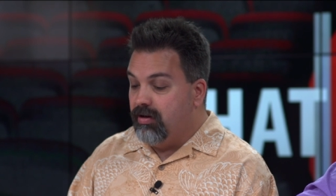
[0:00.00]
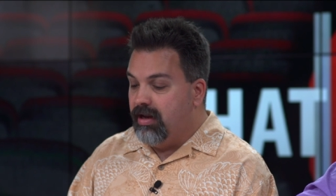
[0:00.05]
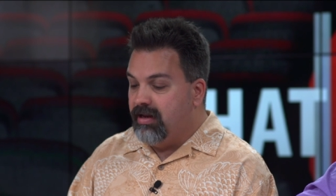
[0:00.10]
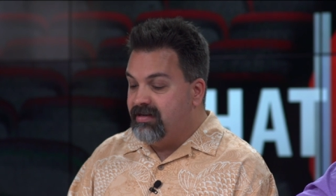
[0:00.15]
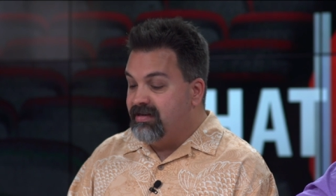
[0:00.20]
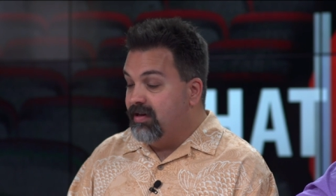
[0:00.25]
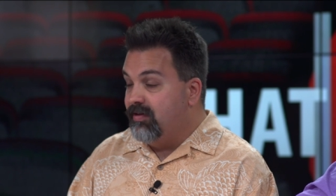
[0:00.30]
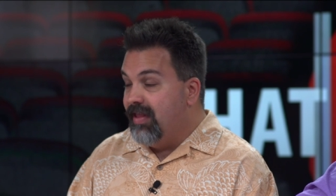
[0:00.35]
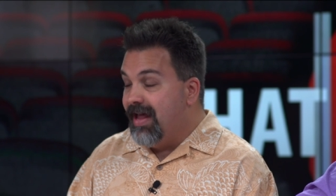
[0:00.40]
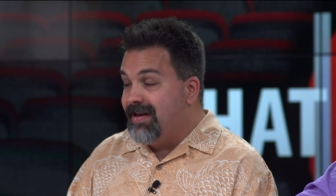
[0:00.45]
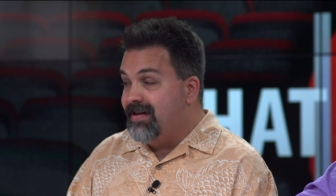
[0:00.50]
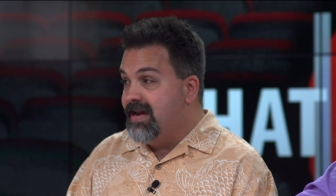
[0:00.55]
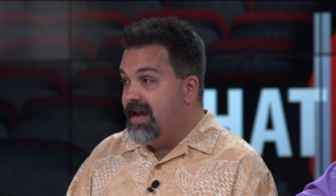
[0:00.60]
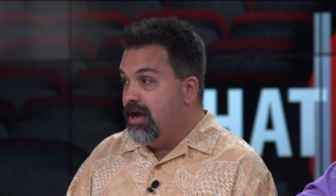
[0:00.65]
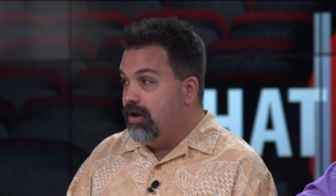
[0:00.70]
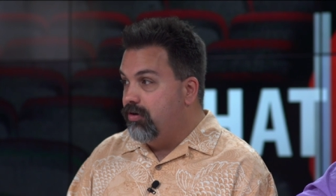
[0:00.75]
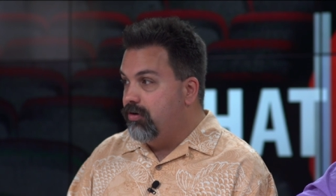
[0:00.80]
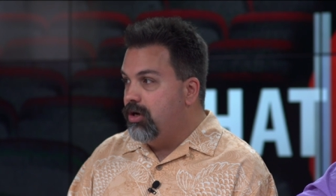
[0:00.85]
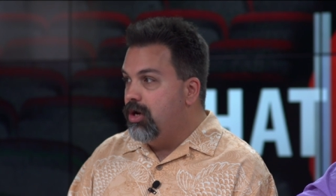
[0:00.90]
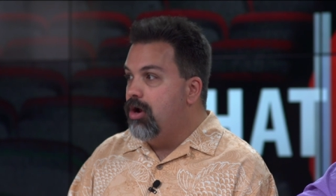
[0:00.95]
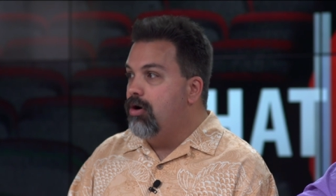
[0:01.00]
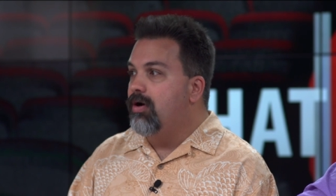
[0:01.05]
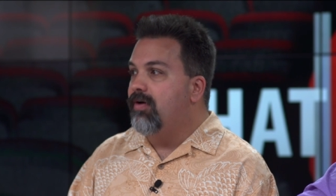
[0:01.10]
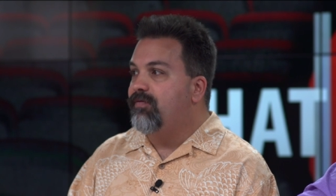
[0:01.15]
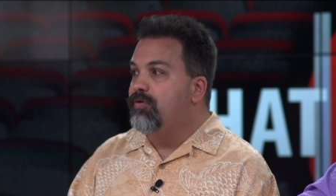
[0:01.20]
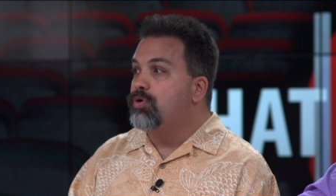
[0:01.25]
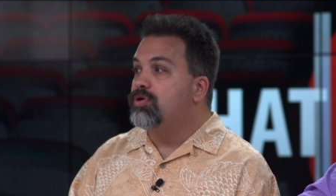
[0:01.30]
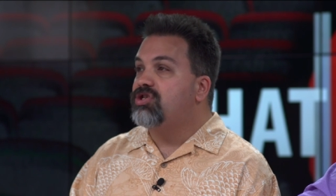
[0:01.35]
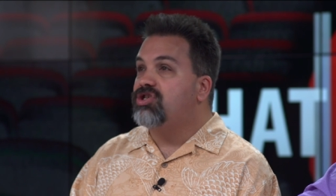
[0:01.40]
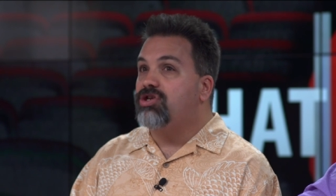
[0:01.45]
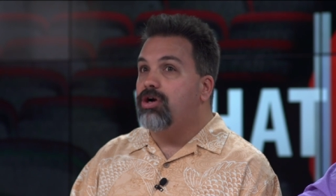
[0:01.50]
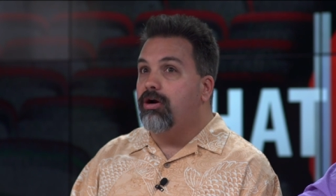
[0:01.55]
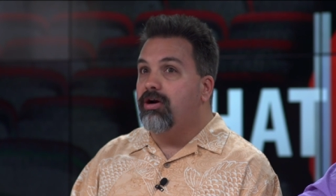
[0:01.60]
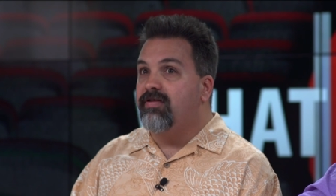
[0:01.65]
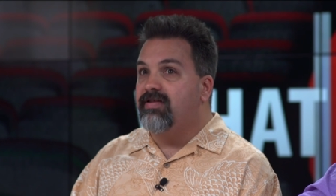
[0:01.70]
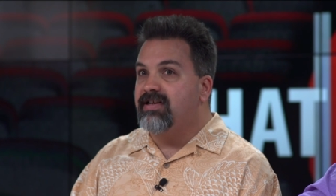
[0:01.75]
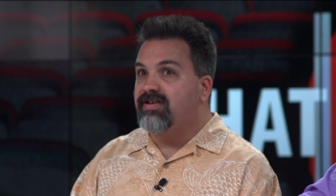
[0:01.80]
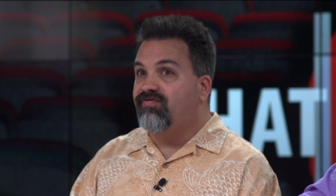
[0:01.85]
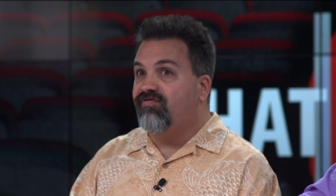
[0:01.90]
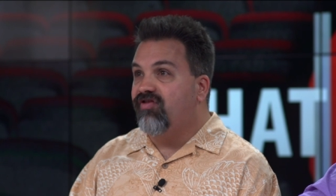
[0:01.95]
It's a letdown. You know, if you had
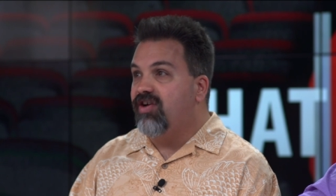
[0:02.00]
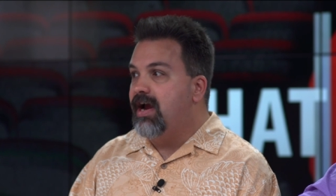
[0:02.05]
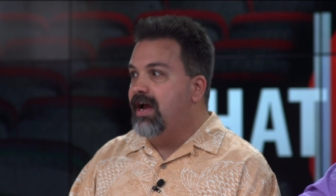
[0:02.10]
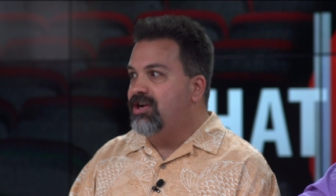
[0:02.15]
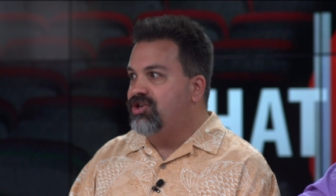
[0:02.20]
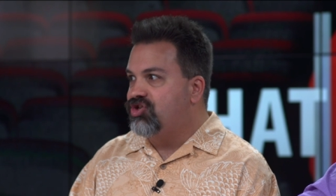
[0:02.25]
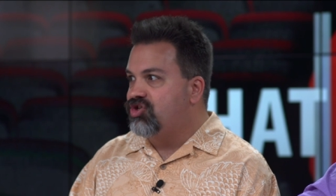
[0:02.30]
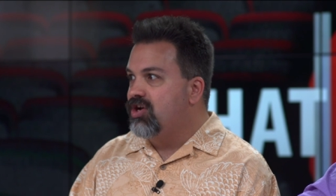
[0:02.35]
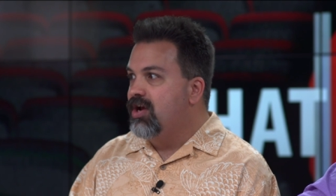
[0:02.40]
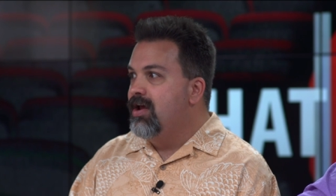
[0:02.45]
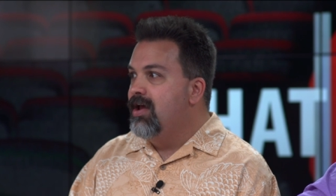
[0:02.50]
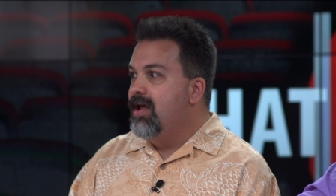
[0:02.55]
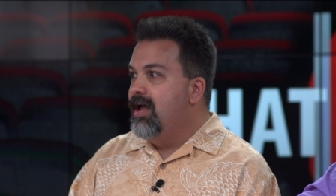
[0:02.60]
started this fresh